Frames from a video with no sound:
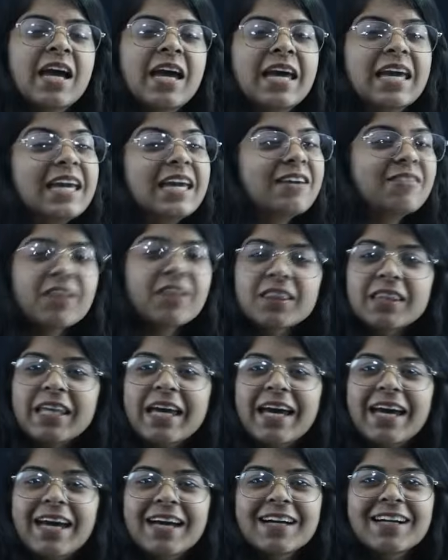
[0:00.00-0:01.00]

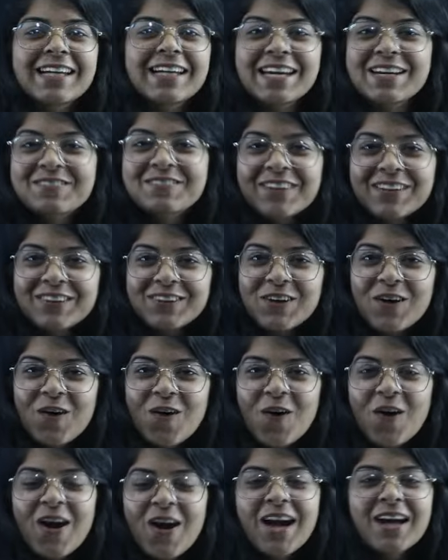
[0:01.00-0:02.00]
Even
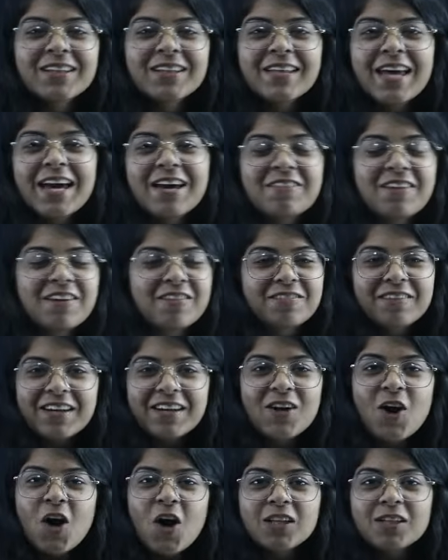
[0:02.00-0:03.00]
though they will win
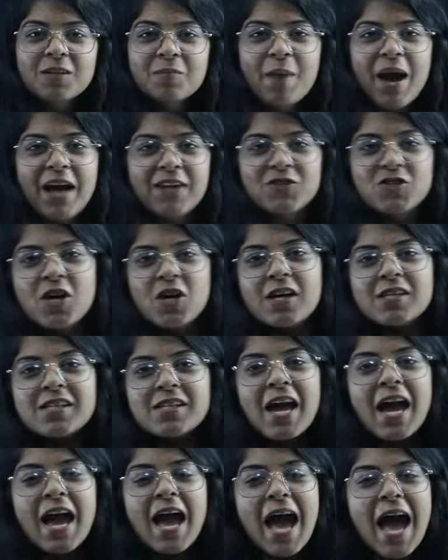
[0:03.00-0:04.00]
all the matches,
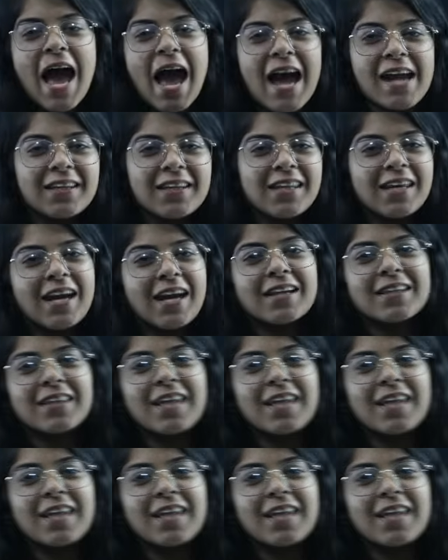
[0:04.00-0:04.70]
at the end they